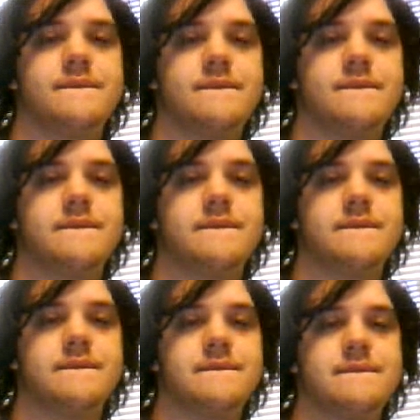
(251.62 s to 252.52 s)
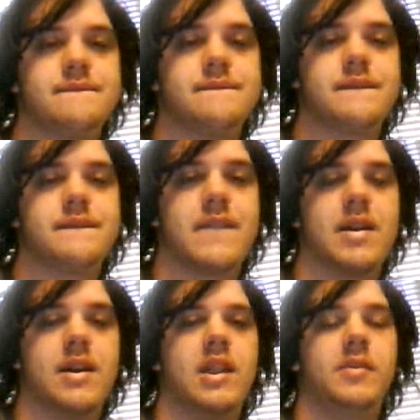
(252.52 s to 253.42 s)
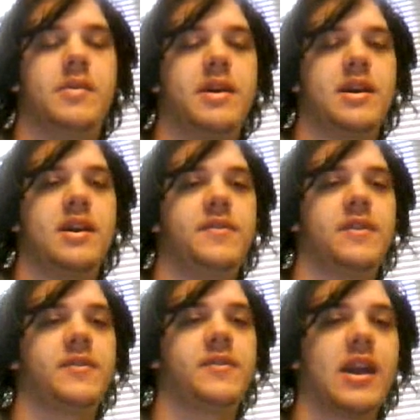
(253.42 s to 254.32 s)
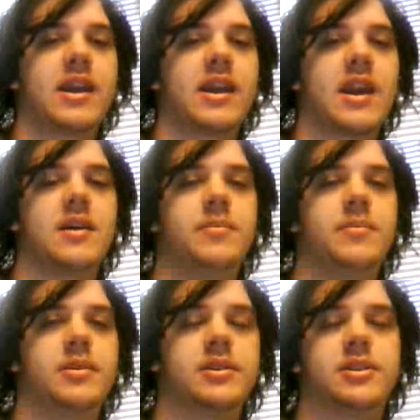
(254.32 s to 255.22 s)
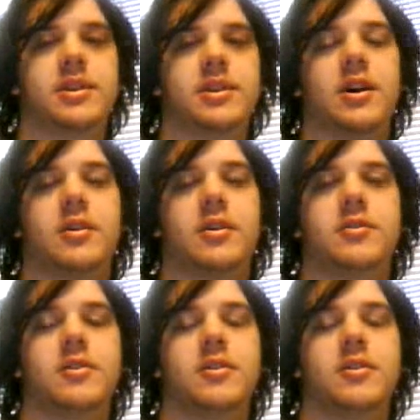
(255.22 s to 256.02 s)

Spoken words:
Anyway, if you can't get them, there's, no